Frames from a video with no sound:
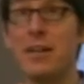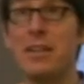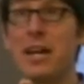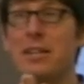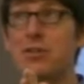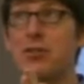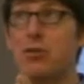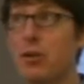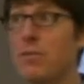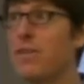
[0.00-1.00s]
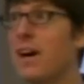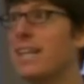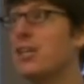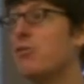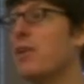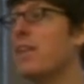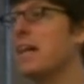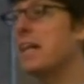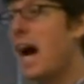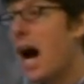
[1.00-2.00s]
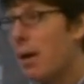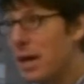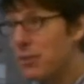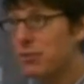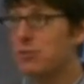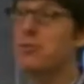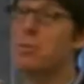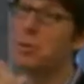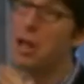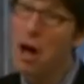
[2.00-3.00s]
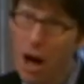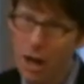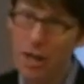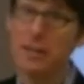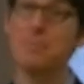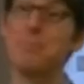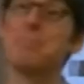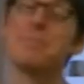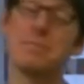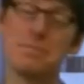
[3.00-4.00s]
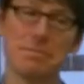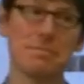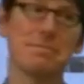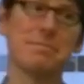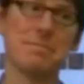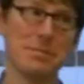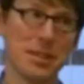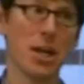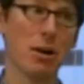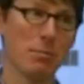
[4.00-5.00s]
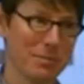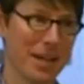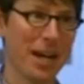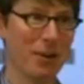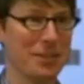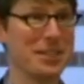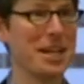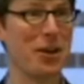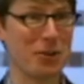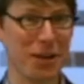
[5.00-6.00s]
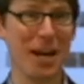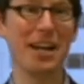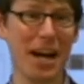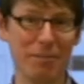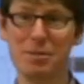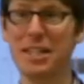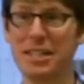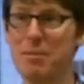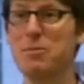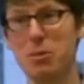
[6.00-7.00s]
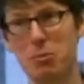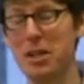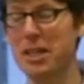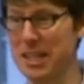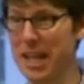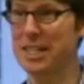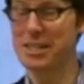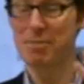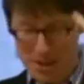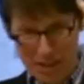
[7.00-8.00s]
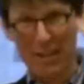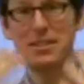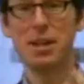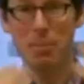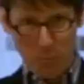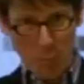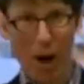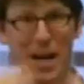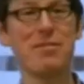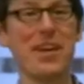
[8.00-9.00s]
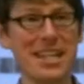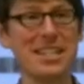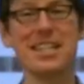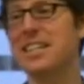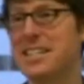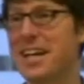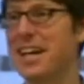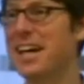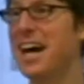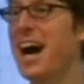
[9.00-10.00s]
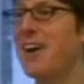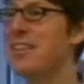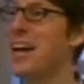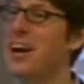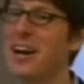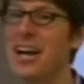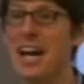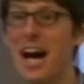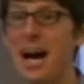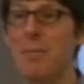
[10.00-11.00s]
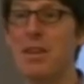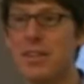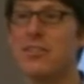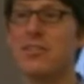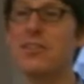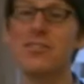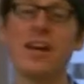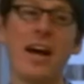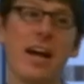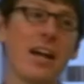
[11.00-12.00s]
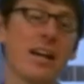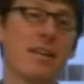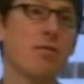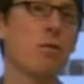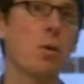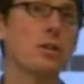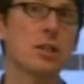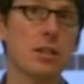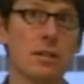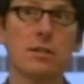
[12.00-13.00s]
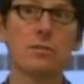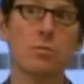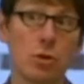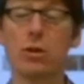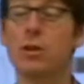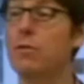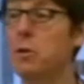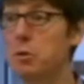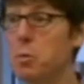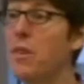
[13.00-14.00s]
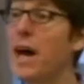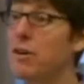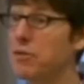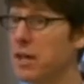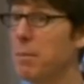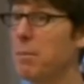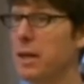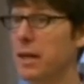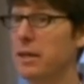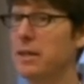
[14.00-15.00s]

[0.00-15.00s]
then certified that you can then comment to the blog. I don't have to tell all you guys. Yeah, I'm seeing some, some really like some some white faces uh, out there. Um, this is a Fortune, certainly a Fortune 1000 company